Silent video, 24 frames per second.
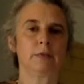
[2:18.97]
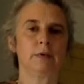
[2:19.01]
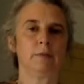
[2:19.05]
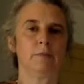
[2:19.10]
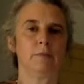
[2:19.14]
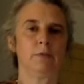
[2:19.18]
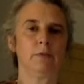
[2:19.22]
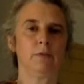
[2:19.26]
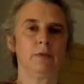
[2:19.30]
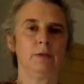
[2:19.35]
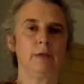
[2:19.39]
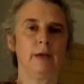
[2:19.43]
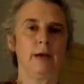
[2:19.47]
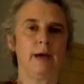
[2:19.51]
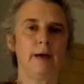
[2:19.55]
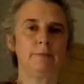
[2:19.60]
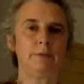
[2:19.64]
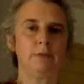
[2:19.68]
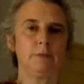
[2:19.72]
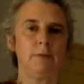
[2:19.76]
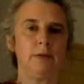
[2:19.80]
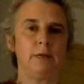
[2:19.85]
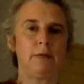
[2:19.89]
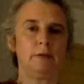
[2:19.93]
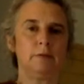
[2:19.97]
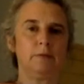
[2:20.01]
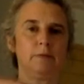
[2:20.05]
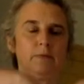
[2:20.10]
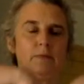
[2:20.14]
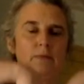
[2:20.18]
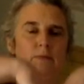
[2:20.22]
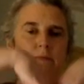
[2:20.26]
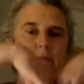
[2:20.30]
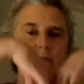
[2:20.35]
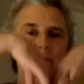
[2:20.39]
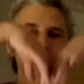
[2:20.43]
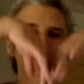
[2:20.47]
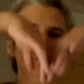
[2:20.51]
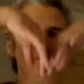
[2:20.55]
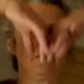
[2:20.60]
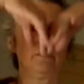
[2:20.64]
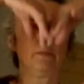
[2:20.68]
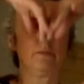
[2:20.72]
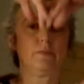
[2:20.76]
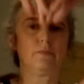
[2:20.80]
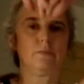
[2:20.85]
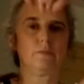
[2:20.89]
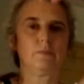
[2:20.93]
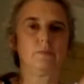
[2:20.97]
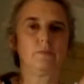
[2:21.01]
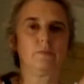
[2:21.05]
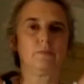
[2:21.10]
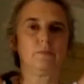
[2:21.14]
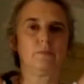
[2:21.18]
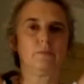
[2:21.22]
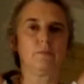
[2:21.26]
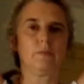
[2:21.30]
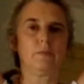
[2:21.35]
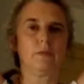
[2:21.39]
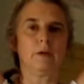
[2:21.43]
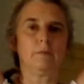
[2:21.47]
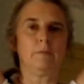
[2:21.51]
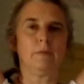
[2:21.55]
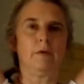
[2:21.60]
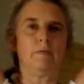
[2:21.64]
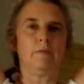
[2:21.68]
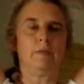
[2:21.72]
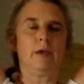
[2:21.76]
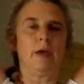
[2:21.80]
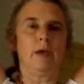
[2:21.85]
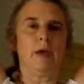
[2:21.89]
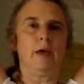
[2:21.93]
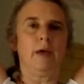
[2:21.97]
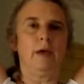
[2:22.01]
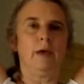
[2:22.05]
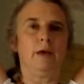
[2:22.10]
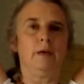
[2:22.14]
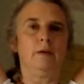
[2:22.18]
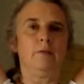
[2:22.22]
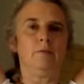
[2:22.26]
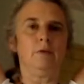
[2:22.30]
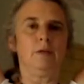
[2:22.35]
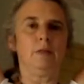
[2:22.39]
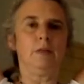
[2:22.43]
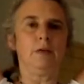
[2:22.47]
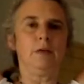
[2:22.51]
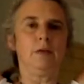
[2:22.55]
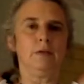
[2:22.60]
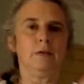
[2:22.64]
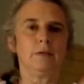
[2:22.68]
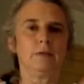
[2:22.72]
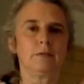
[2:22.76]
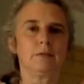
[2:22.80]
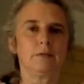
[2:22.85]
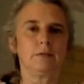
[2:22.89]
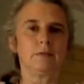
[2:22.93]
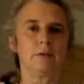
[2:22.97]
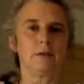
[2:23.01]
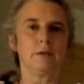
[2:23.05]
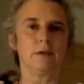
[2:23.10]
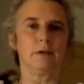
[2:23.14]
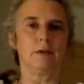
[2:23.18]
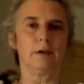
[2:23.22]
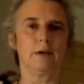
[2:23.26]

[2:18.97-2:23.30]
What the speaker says: up through the abdomen. Above the head, release.